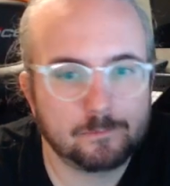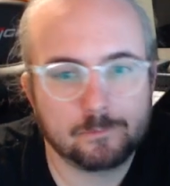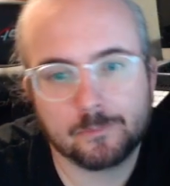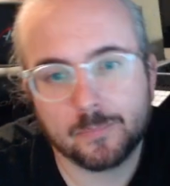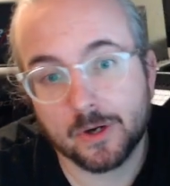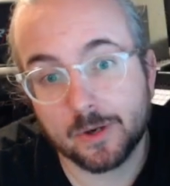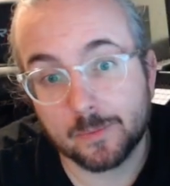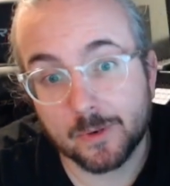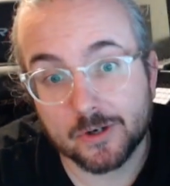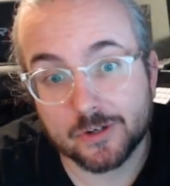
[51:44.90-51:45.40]

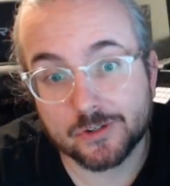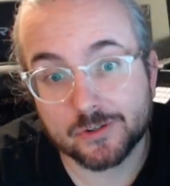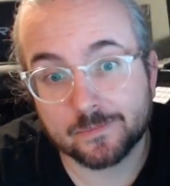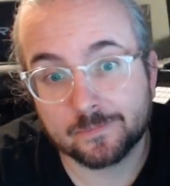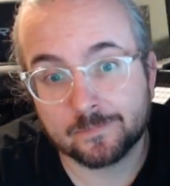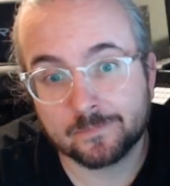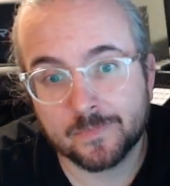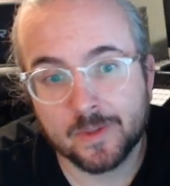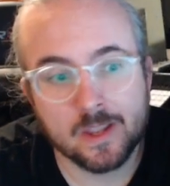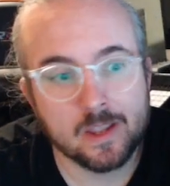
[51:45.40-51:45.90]
Pretty much.
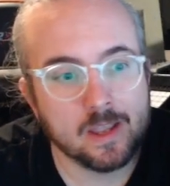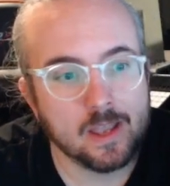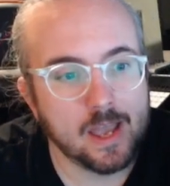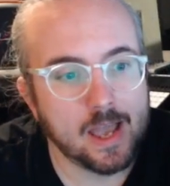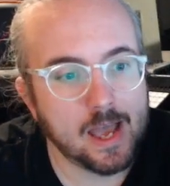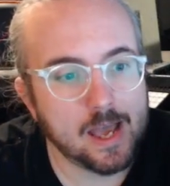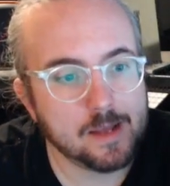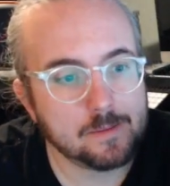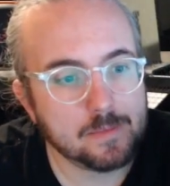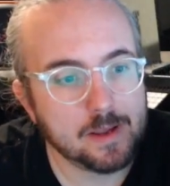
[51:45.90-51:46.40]

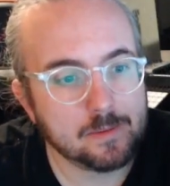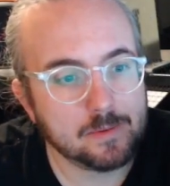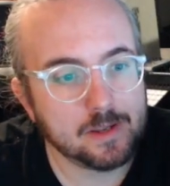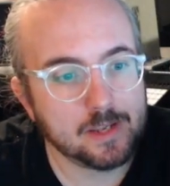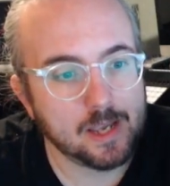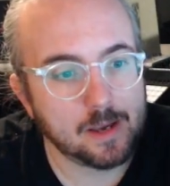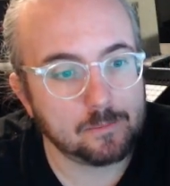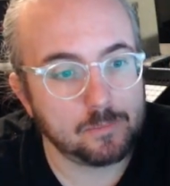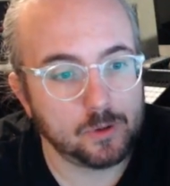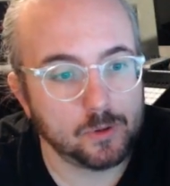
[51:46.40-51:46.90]
And maybe
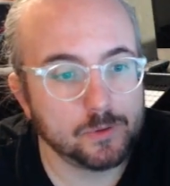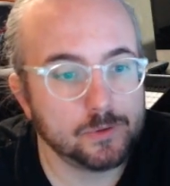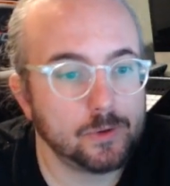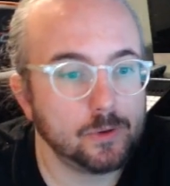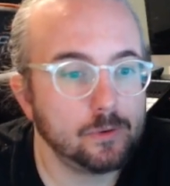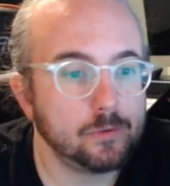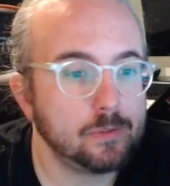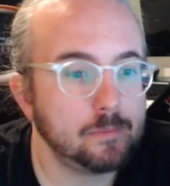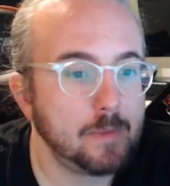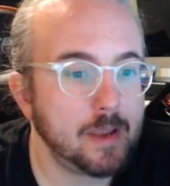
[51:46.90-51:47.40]

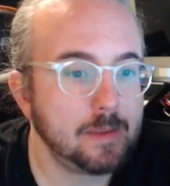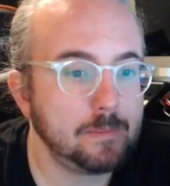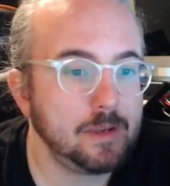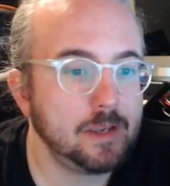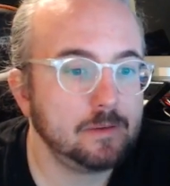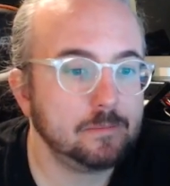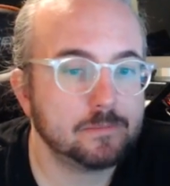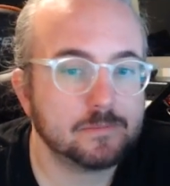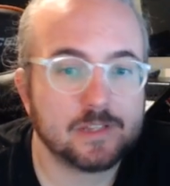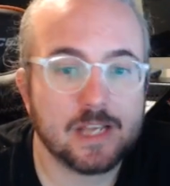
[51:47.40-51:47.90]
Bluetooth,
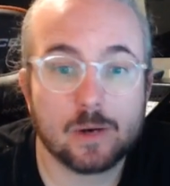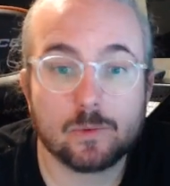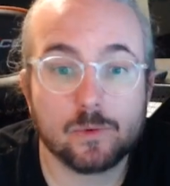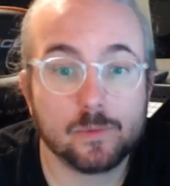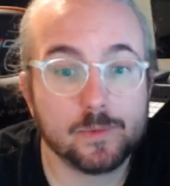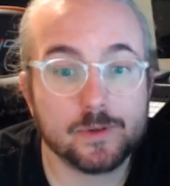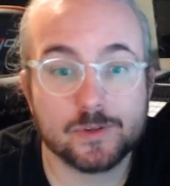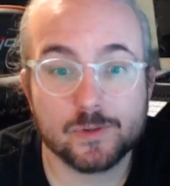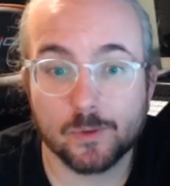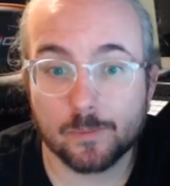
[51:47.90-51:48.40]
maybe that
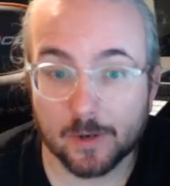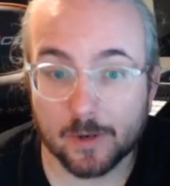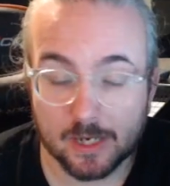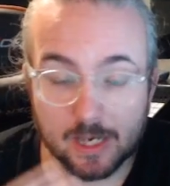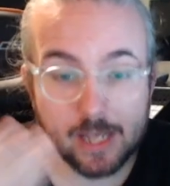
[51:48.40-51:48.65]
would be super.